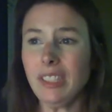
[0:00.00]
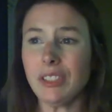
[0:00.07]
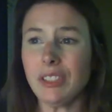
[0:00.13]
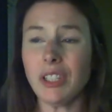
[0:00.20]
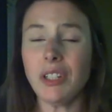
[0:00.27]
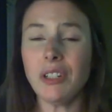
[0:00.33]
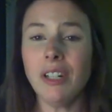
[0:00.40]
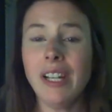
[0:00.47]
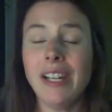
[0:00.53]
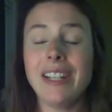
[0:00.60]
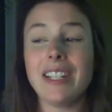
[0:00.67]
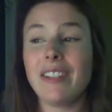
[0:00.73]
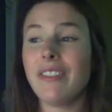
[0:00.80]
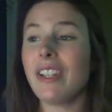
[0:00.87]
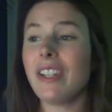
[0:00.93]
So
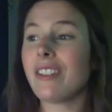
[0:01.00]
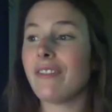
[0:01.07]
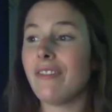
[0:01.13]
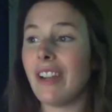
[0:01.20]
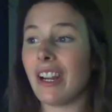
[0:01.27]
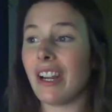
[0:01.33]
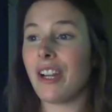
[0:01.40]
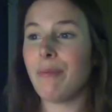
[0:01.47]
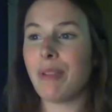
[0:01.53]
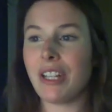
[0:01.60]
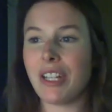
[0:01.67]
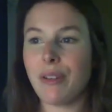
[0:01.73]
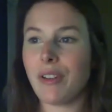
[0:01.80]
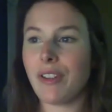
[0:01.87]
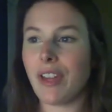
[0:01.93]
Divya is very
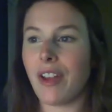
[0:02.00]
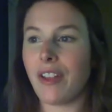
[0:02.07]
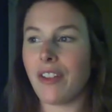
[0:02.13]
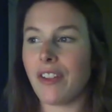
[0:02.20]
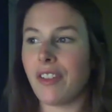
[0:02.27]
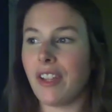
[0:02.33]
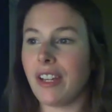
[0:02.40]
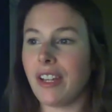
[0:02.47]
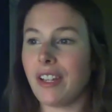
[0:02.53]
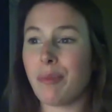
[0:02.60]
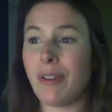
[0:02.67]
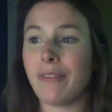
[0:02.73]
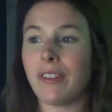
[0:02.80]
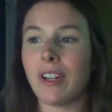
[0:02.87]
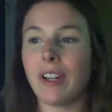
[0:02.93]
busy with other things,
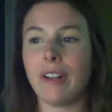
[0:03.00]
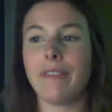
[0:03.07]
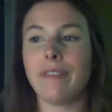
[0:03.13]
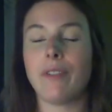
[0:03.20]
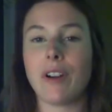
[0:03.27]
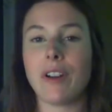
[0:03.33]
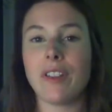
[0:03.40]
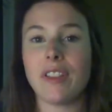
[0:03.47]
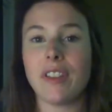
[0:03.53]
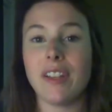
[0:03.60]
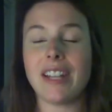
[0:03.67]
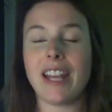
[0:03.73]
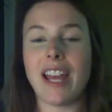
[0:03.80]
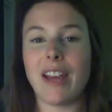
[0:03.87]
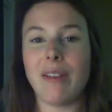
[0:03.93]
but for her 4th
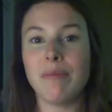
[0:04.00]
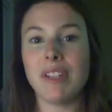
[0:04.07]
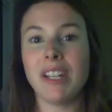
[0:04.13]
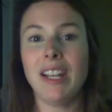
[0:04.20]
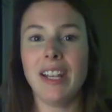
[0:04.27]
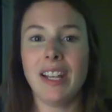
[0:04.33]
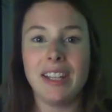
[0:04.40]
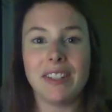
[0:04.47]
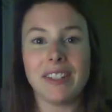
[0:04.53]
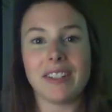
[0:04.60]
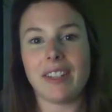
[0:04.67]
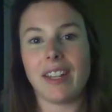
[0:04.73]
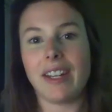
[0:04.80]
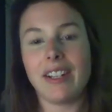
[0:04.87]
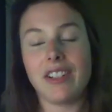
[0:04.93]
attempt in the
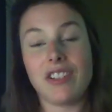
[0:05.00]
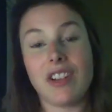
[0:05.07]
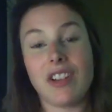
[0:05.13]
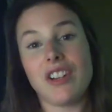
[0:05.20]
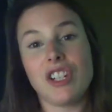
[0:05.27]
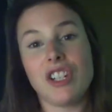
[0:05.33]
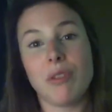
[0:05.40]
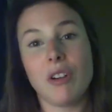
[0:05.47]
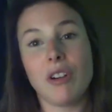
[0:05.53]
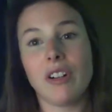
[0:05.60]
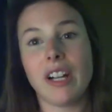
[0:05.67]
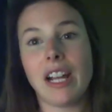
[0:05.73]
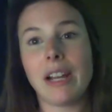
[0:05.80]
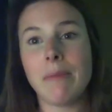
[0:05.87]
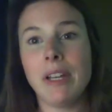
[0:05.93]
study strategy
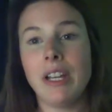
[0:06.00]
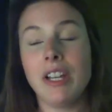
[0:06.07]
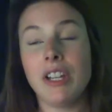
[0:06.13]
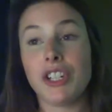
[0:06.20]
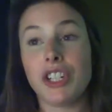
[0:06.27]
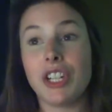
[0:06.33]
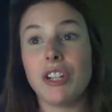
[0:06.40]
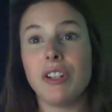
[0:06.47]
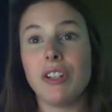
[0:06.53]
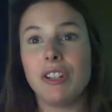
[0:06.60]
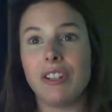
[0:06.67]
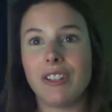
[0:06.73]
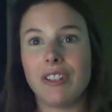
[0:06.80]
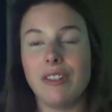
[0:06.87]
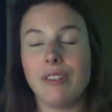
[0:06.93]
program, she
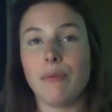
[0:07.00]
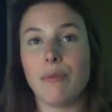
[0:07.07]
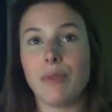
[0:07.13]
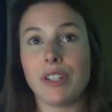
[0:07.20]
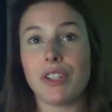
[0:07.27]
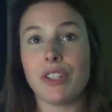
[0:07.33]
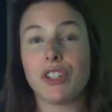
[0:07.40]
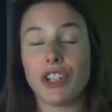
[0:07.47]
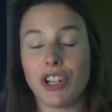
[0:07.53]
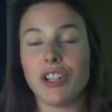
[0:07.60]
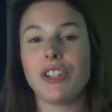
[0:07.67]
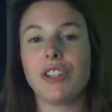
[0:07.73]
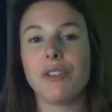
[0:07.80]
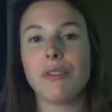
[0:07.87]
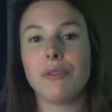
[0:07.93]
was sure
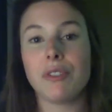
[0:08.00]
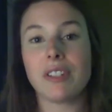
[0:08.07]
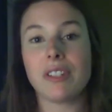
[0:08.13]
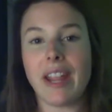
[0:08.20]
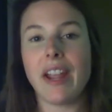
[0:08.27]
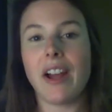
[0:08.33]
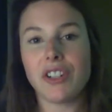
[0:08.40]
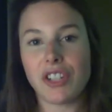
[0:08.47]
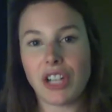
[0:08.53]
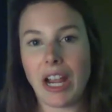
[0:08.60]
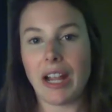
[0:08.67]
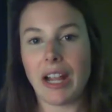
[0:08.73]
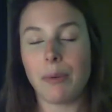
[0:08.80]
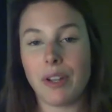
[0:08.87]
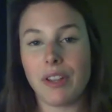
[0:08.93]
to stay on
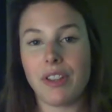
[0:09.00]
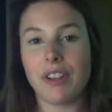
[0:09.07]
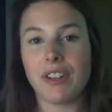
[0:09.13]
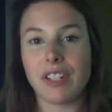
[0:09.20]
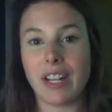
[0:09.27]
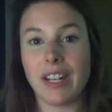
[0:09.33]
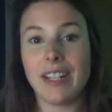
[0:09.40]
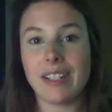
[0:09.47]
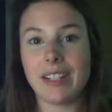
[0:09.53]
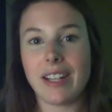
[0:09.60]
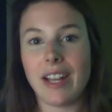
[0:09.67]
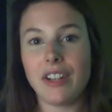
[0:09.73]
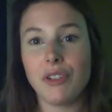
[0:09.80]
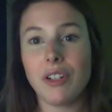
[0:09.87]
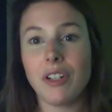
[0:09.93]
track with her study
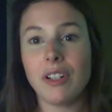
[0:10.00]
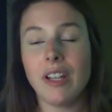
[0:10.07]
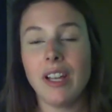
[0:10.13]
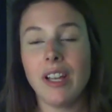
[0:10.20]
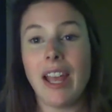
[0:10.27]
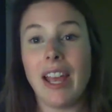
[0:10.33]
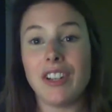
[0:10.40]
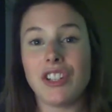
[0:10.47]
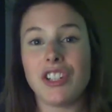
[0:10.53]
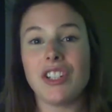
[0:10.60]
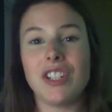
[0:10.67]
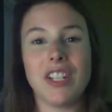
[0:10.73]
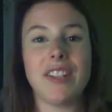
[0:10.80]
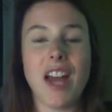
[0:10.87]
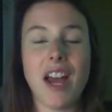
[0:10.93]
schedule. And she
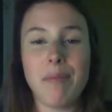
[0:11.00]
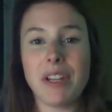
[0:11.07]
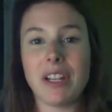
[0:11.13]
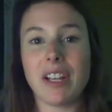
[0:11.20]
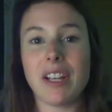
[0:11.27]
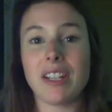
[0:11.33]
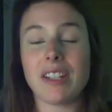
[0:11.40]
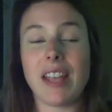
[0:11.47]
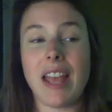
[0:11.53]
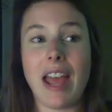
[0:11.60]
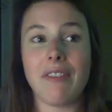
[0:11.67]
did that because